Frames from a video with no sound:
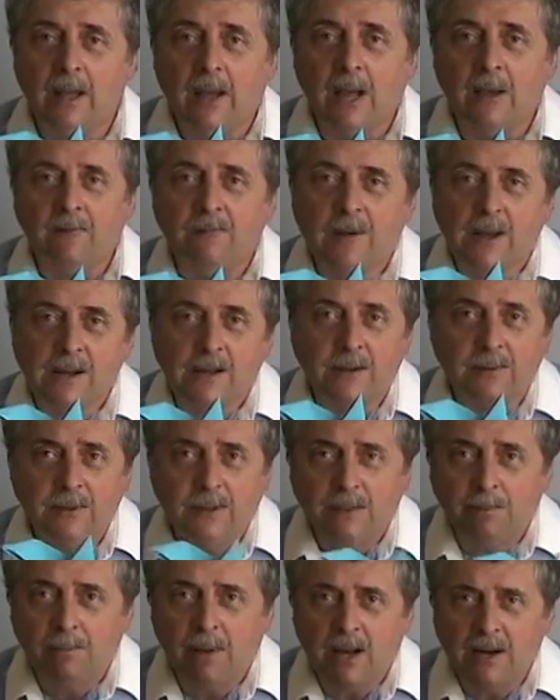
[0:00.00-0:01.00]
I fashioned
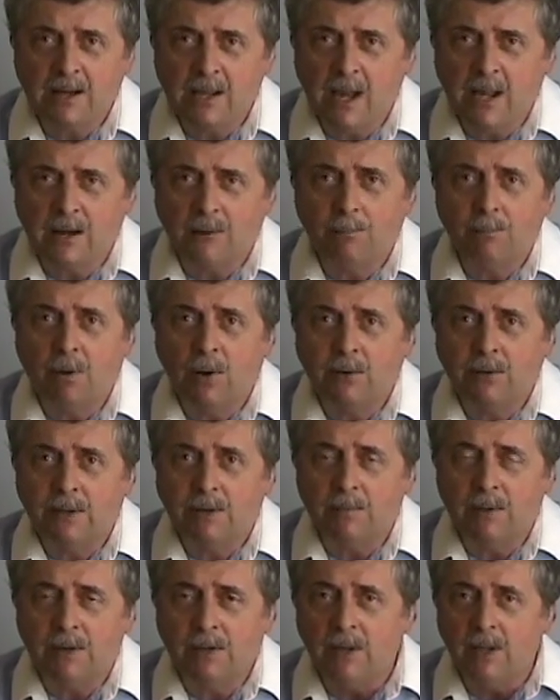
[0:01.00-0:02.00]
this body out of
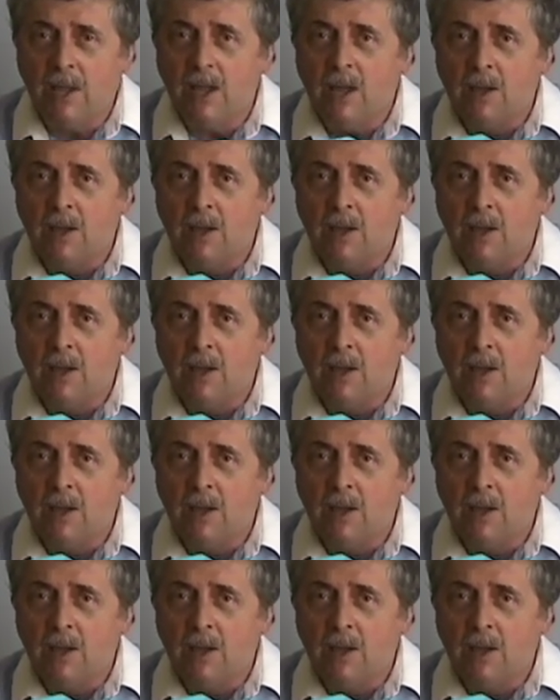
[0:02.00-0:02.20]
parchment,